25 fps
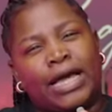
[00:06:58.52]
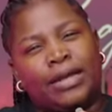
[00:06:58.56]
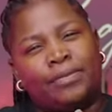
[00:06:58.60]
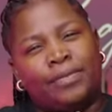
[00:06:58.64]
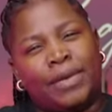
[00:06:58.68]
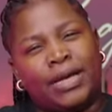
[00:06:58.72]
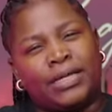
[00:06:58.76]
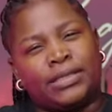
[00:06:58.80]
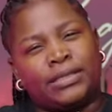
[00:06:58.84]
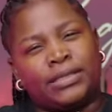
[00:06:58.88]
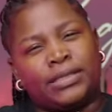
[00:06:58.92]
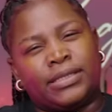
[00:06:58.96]

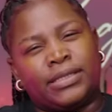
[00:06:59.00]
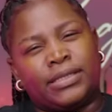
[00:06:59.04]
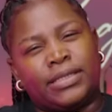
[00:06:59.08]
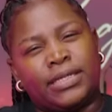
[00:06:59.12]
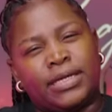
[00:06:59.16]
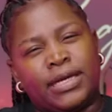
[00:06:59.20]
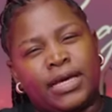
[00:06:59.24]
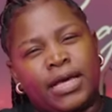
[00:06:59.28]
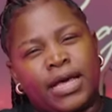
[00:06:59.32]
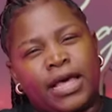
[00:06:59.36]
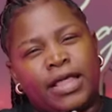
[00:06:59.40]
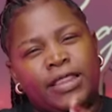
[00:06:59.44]
Unmasked,
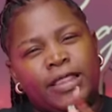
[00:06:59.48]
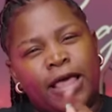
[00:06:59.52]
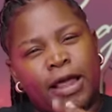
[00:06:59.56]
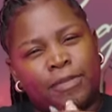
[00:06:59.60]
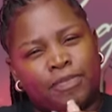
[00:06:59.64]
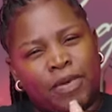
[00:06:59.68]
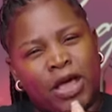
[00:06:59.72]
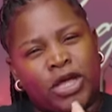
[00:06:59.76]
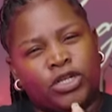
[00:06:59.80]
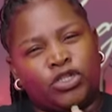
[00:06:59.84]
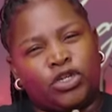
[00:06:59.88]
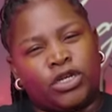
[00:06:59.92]

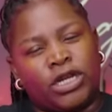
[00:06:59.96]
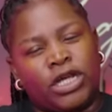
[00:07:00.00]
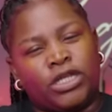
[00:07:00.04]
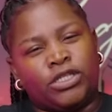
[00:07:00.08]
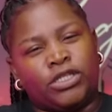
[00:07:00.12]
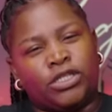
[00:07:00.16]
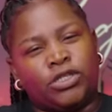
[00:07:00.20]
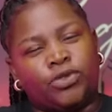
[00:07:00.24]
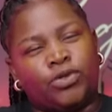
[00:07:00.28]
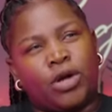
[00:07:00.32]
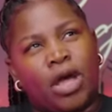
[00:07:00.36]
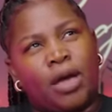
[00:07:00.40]
that page on
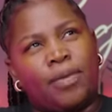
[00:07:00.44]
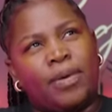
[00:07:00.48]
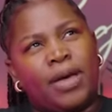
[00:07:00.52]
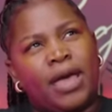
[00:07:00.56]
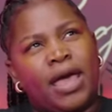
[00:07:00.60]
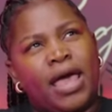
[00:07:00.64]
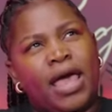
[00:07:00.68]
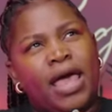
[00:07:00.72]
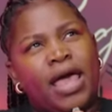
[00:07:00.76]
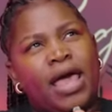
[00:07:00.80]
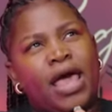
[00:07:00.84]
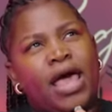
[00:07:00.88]
Instagram,
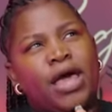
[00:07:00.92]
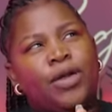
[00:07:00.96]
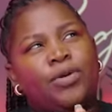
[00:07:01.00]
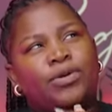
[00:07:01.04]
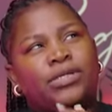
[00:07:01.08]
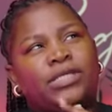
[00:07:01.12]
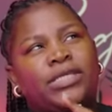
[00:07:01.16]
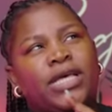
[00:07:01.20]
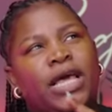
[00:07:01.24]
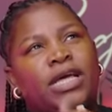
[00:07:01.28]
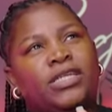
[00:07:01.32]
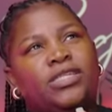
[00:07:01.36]
and
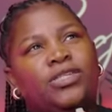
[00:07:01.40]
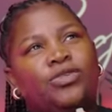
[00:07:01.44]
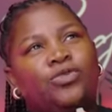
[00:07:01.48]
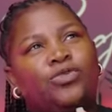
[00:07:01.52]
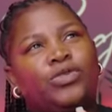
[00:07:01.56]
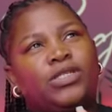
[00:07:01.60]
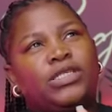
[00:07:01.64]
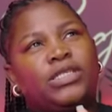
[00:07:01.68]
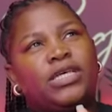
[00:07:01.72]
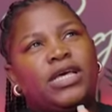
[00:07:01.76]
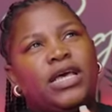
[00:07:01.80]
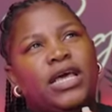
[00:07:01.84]
was captioned
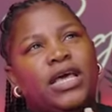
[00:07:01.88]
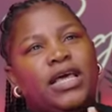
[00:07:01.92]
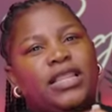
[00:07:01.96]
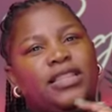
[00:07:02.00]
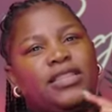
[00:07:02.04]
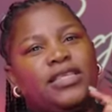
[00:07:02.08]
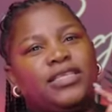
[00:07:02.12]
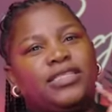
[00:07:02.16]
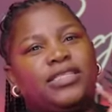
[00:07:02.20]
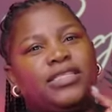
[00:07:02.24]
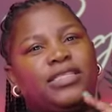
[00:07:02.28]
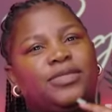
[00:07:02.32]
with
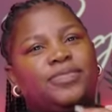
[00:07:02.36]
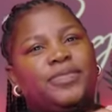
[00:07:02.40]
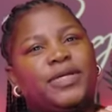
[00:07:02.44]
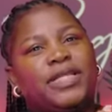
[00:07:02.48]
this is